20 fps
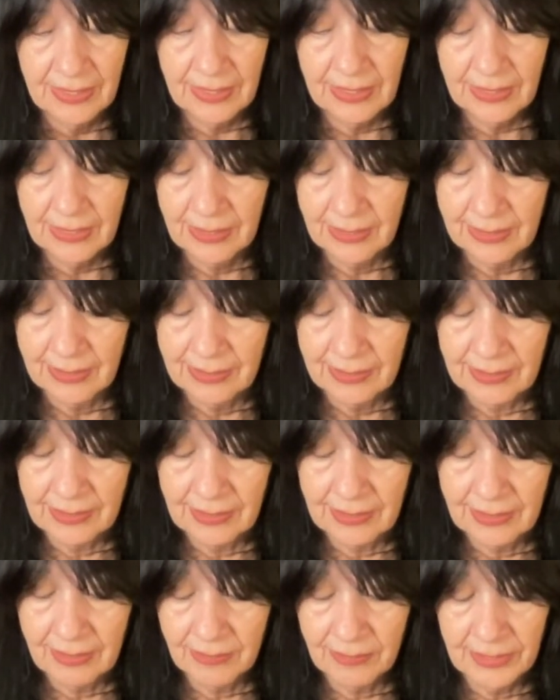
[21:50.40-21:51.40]
And
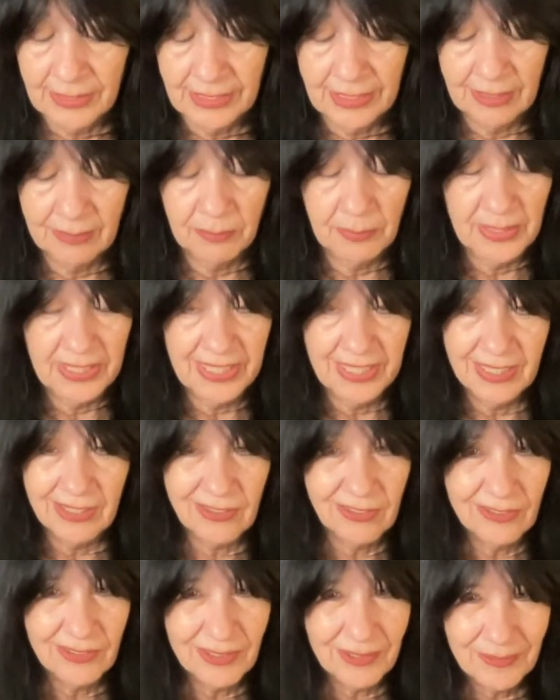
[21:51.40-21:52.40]
we had
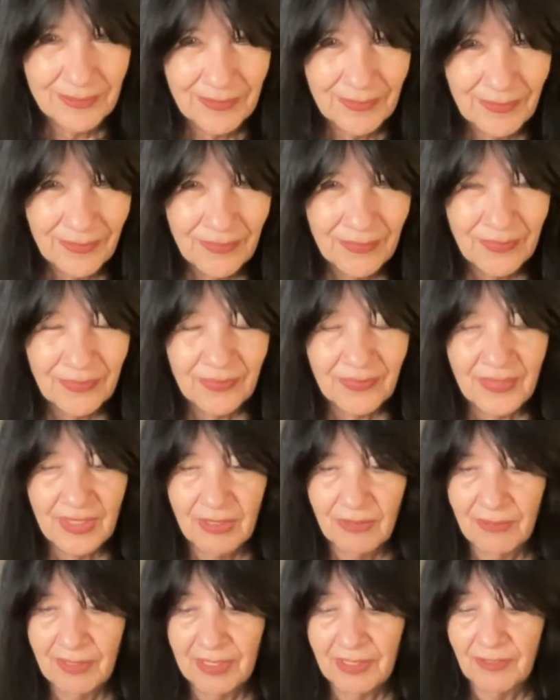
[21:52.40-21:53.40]
pianos.
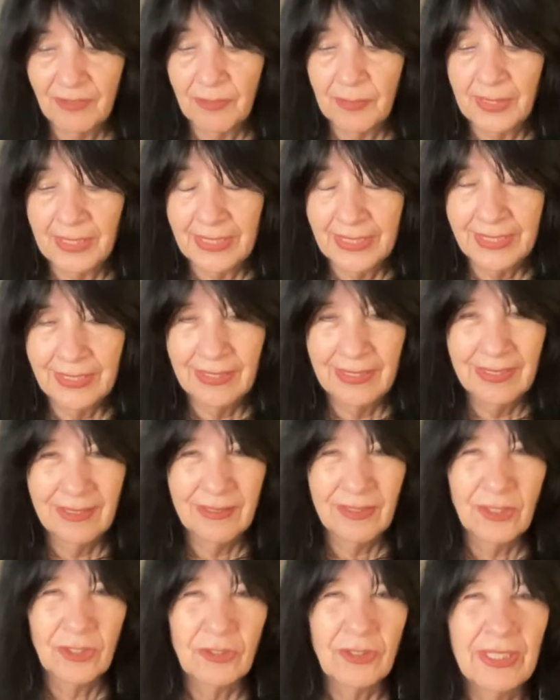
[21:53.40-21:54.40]
One of my
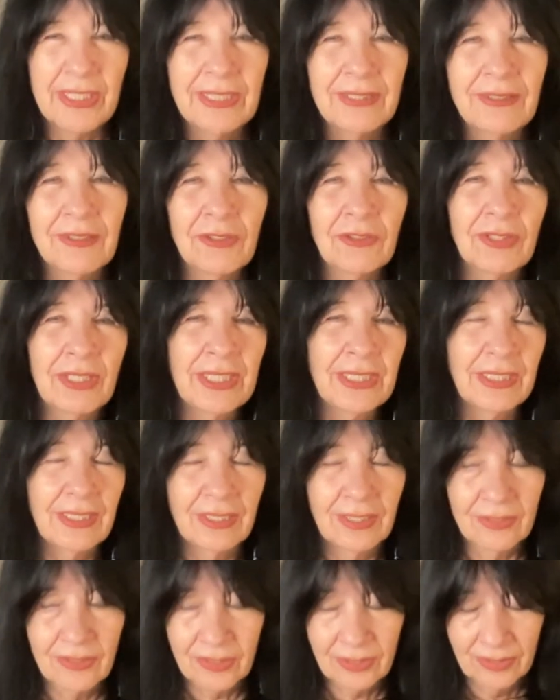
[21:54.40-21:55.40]
great
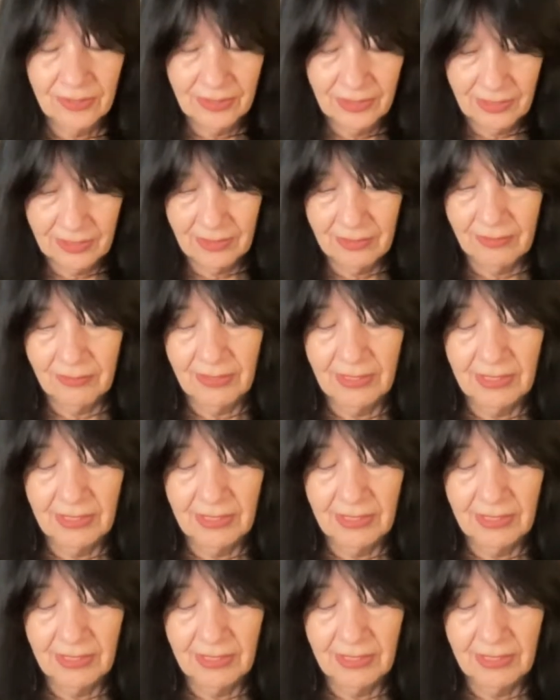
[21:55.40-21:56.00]
uncles